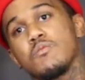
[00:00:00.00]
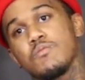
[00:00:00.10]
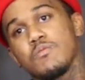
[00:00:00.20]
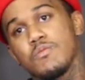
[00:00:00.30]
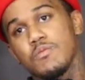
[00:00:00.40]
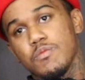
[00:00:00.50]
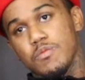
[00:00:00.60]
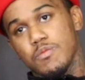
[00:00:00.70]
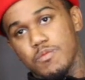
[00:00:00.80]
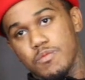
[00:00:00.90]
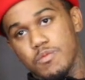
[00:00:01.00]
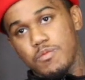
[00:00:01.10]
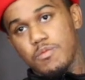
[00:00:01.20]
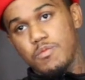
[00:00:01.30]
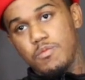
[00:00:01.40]
their own
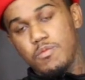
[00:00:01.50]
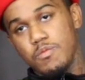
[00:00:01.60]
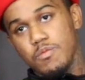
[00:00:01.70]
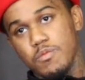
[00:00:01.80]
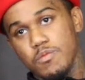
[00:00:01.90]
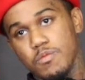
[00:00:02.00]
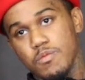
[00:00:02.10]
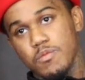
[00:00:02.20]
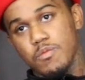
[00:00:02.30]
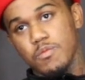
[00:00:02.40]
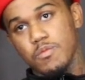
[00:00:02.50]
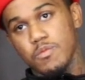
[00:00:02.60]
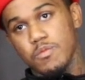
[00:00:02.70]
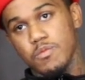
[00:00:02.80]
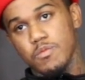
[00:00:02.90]
interpretation of
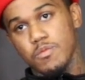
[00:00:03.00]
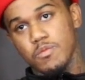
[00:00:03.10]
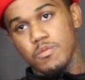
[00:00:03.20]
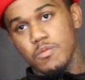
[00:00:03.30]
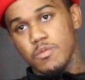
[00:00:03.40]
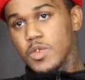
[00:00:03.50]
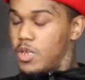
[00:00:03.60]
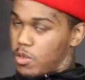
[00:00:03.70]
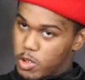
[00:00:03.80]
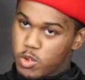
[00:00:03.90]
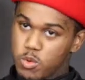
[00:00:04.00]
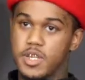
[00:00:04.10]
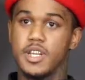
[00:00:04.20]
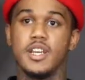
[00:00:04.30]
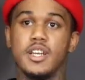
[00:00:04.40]
spirituality. What you
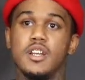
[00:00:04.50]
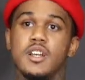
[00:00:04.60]
said.